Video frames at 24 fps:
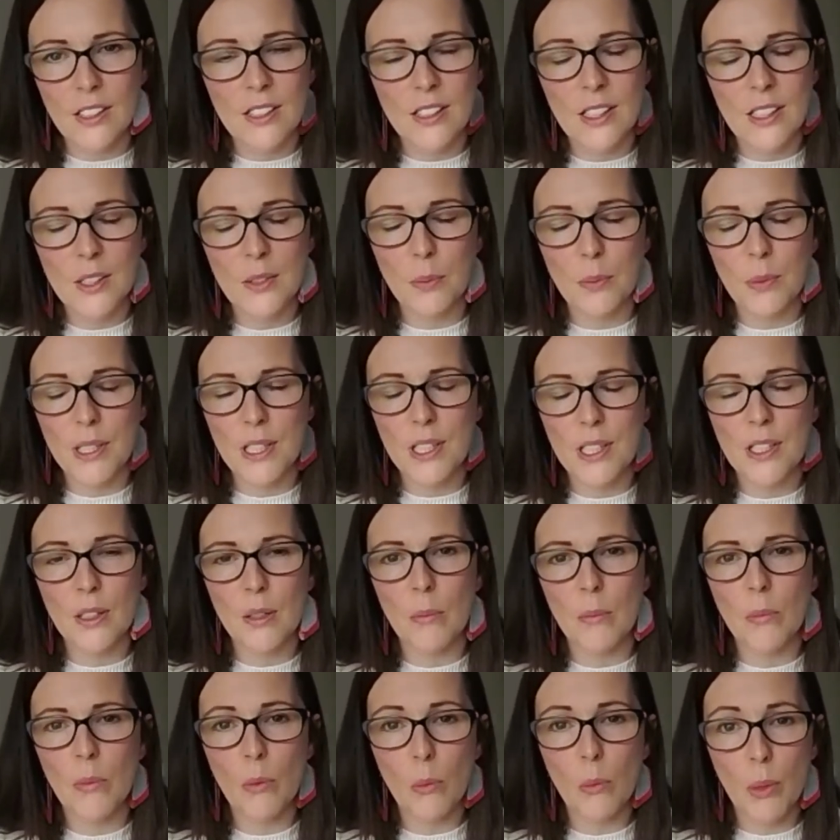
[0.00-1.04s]
this
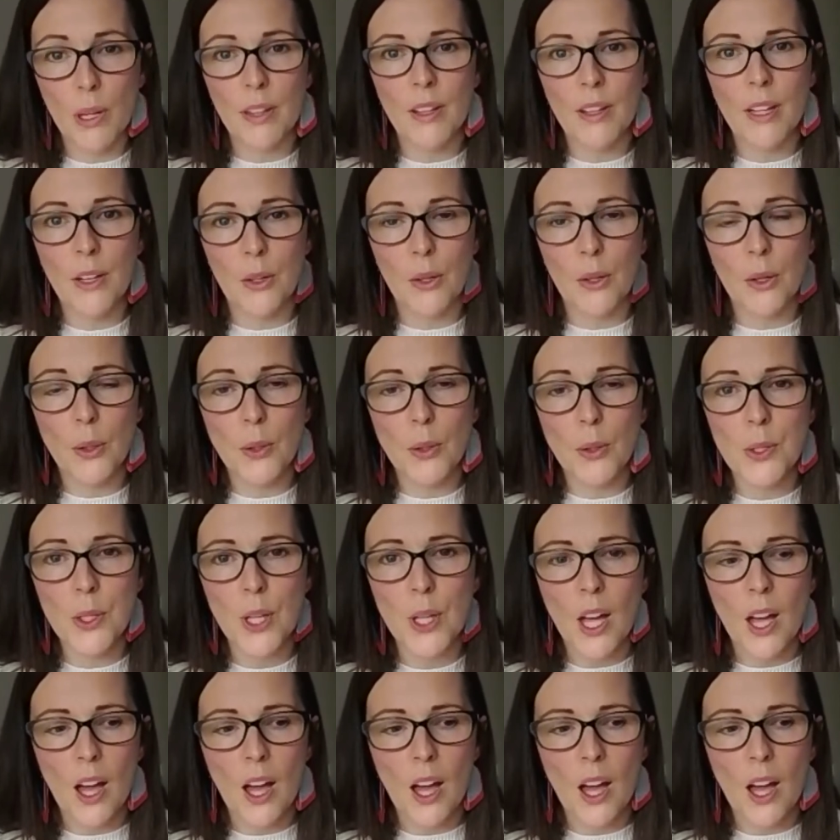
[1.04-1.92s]
wisdom within us,